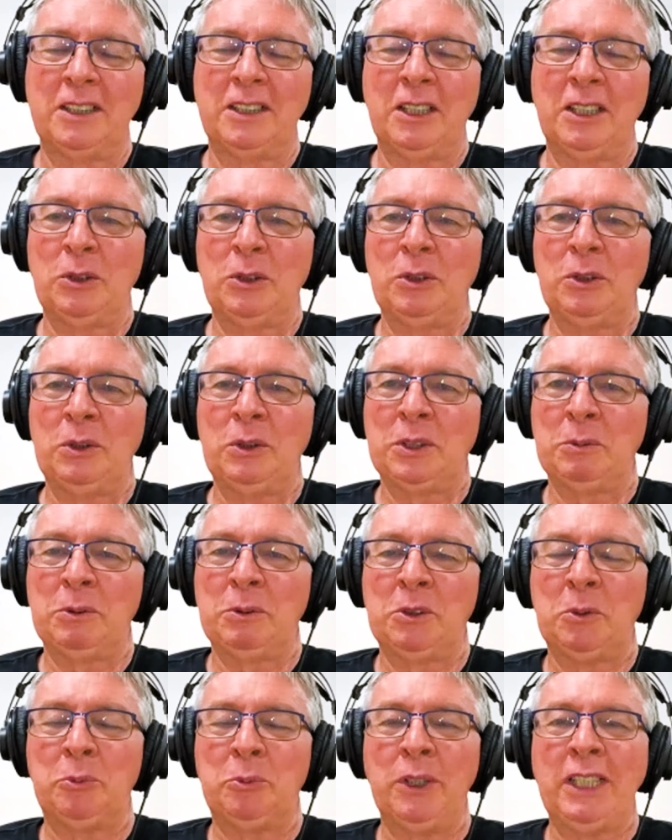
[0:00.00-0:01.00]
I don't know who it
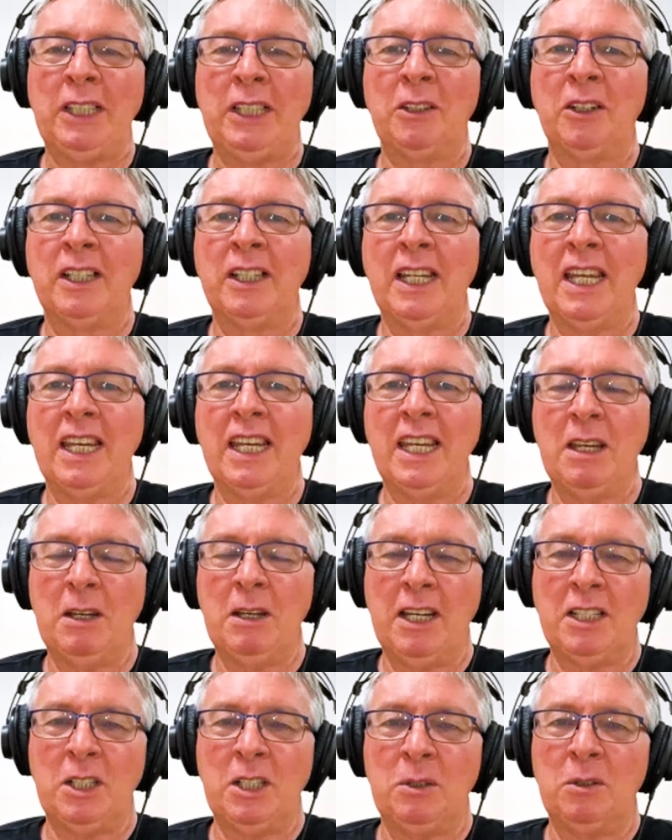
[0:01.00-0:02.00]
was. It was a brilliant idea.
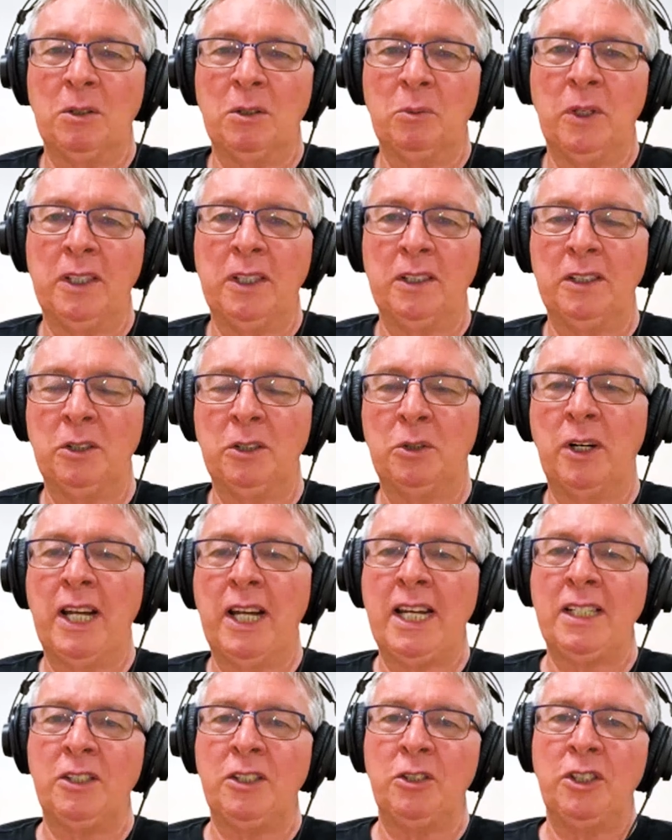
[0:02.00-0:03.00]
He actually got one of the
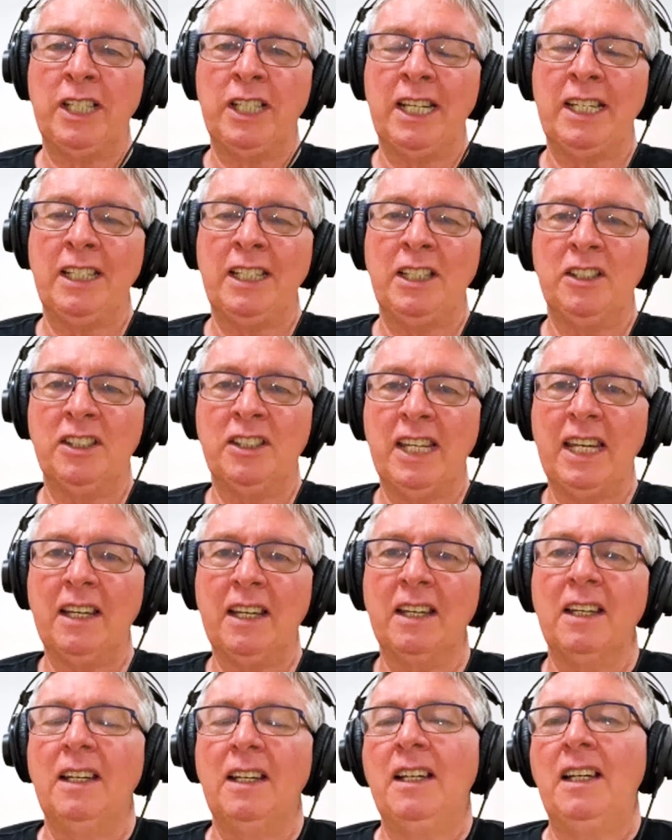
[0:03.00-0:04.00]
drains which you get in your
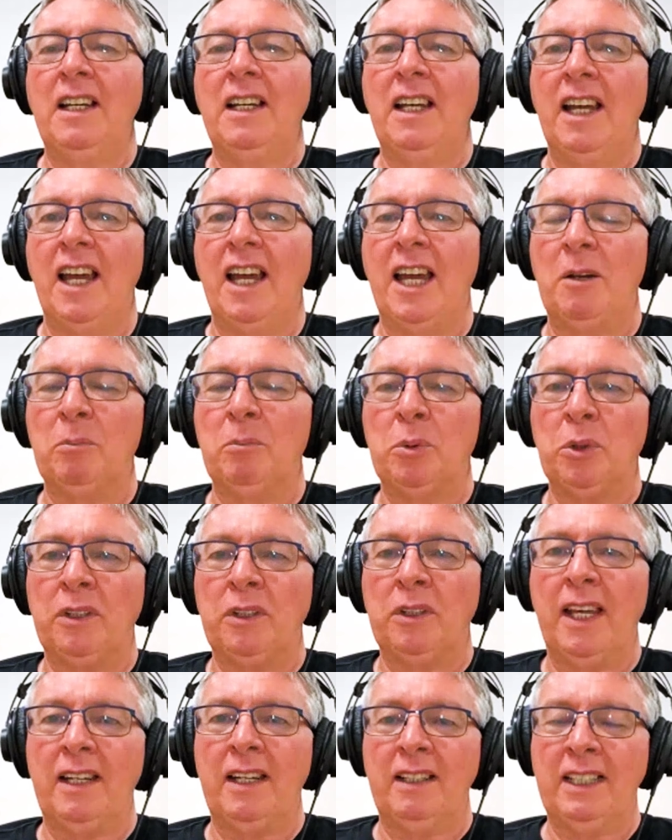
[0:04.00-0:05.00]
sink and
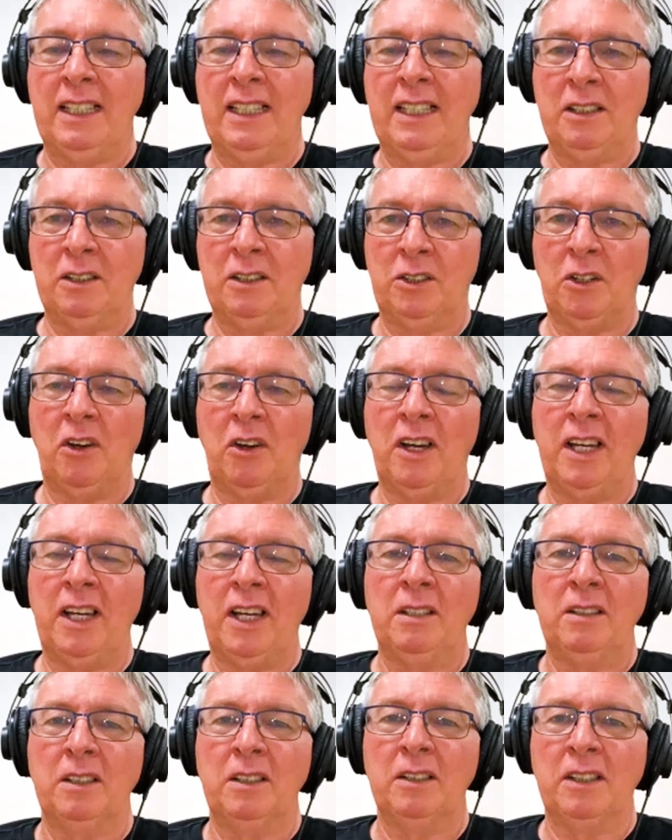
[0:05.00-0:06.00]
put that in the
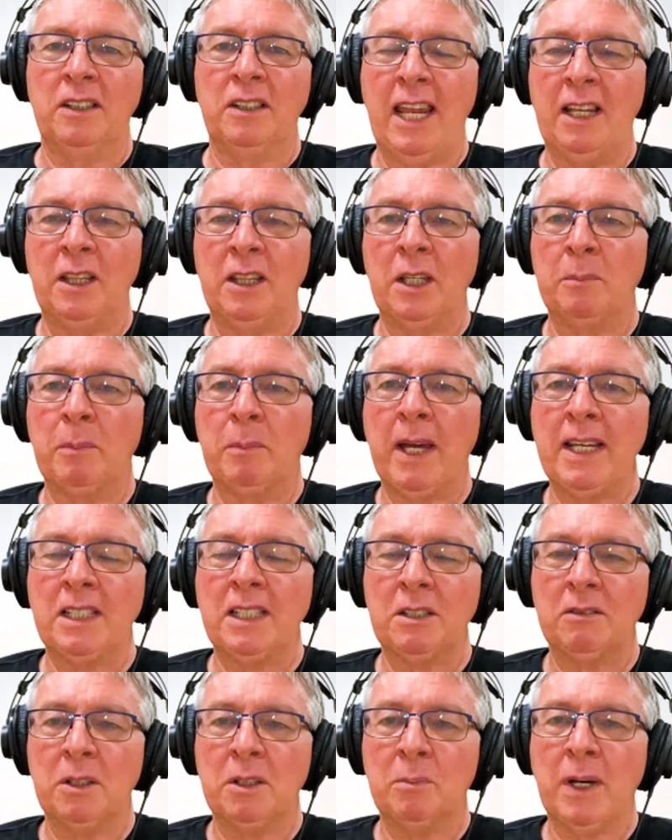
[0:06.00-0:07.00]
side down the
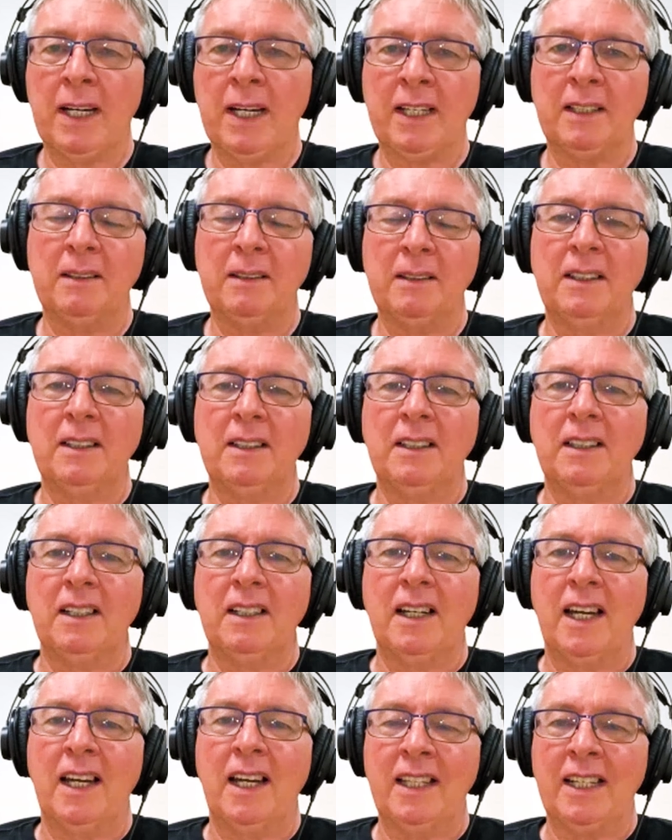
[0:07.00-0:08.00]
base of the bucket,
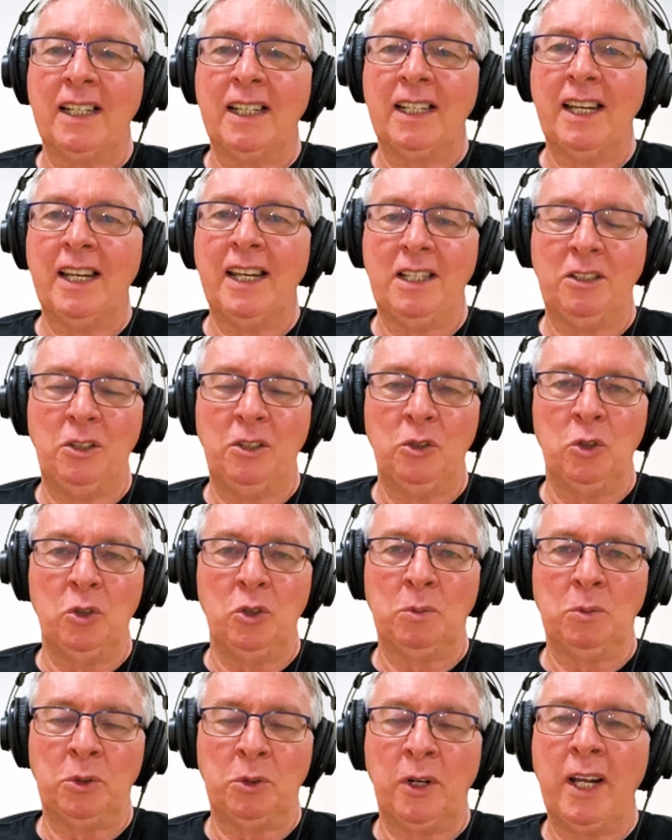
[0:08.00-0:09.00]
and then attach your
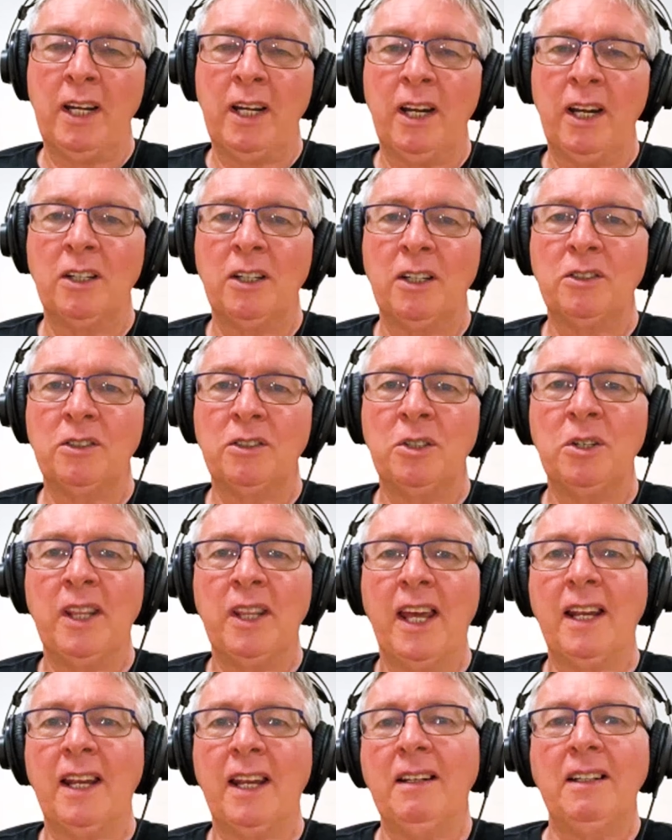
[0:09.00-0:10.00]
normal drain hose
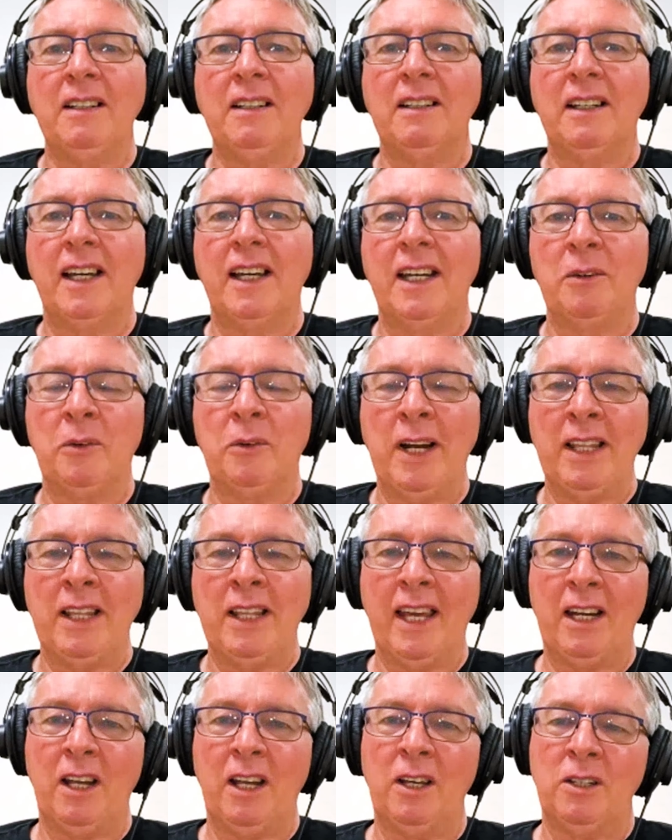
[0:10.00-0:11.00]
to that and
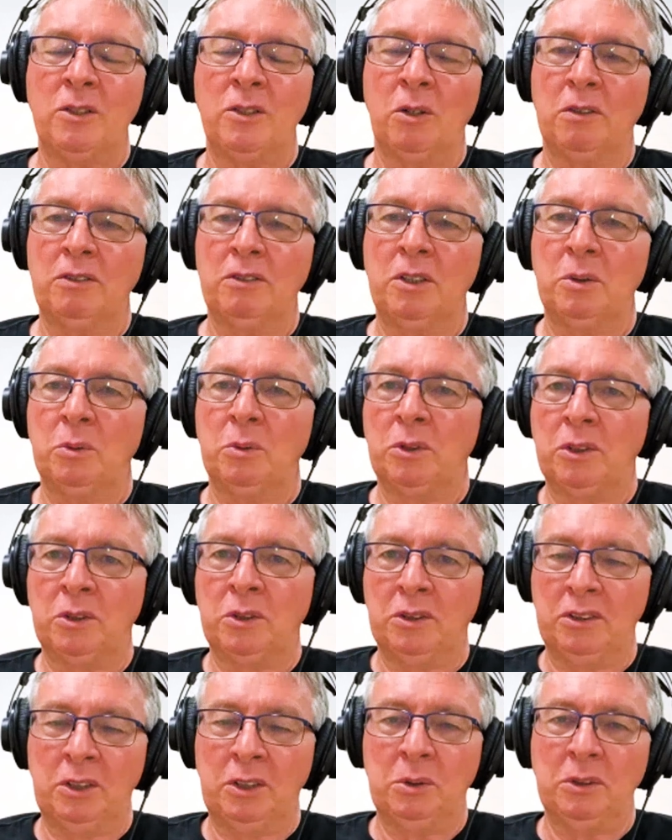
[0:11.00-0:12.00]
ran that hose off
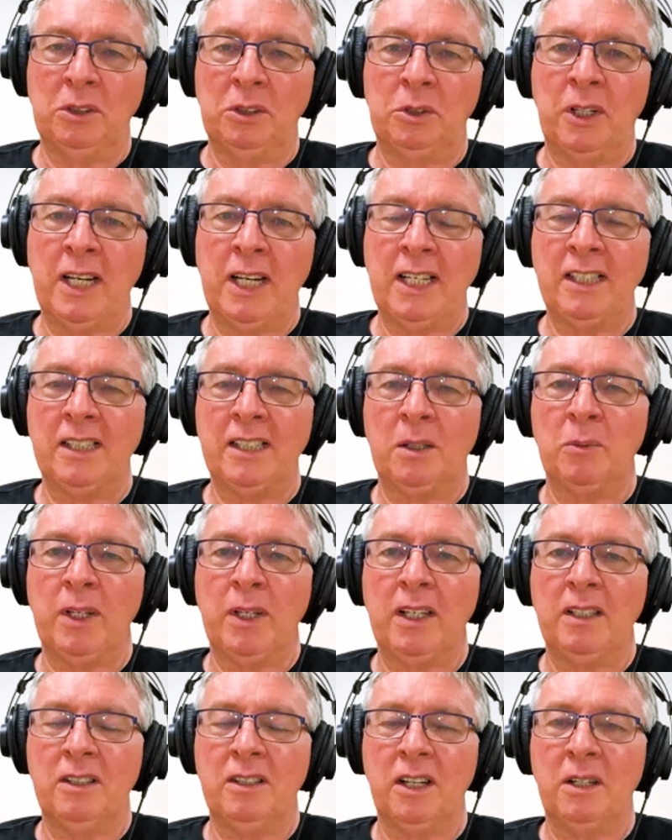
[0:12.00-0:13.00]
to a drain
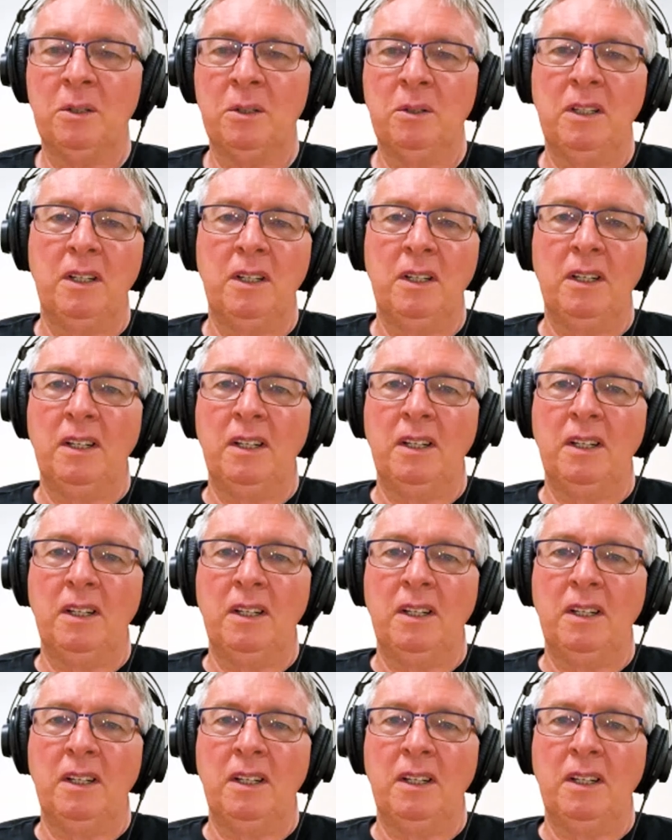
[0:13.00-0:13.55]
somewhere. So